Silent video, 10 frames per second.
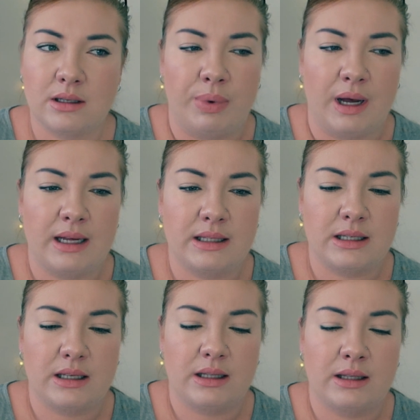But
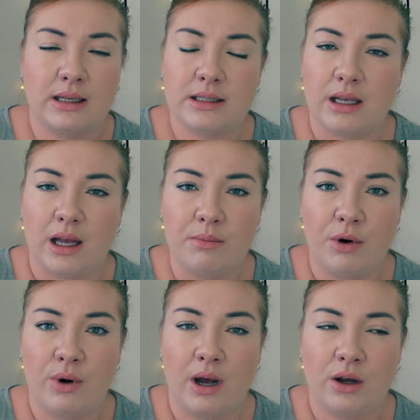this time
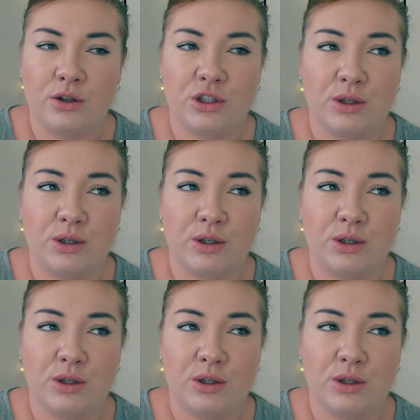around,